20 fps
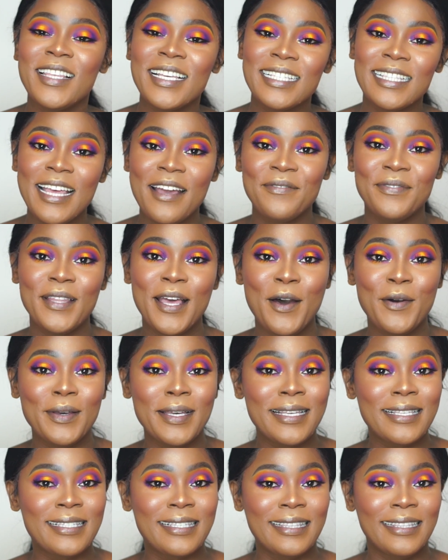that's left now
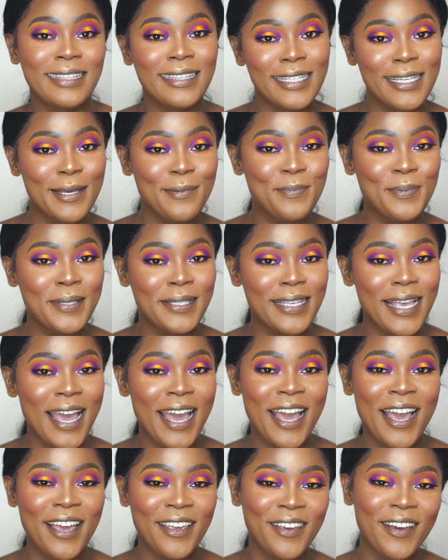is lips,
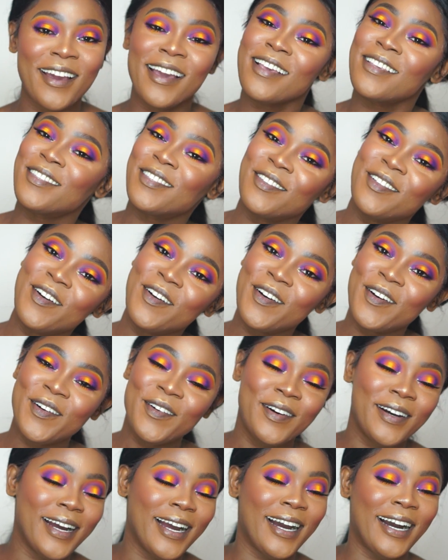and you guys
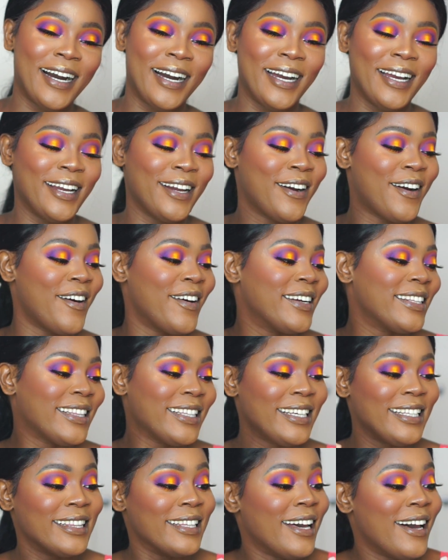know I
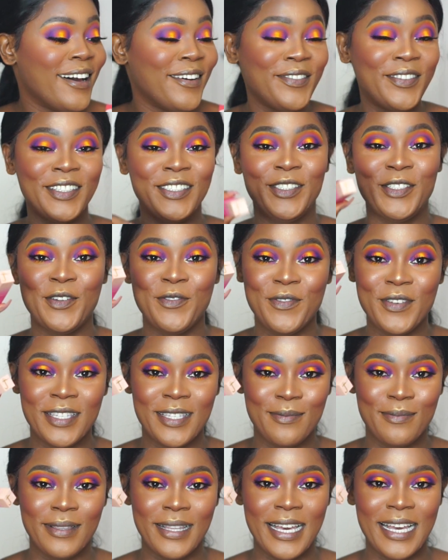currently love the
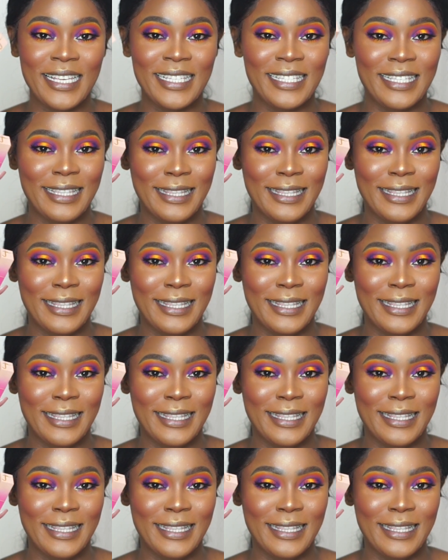Juvias Place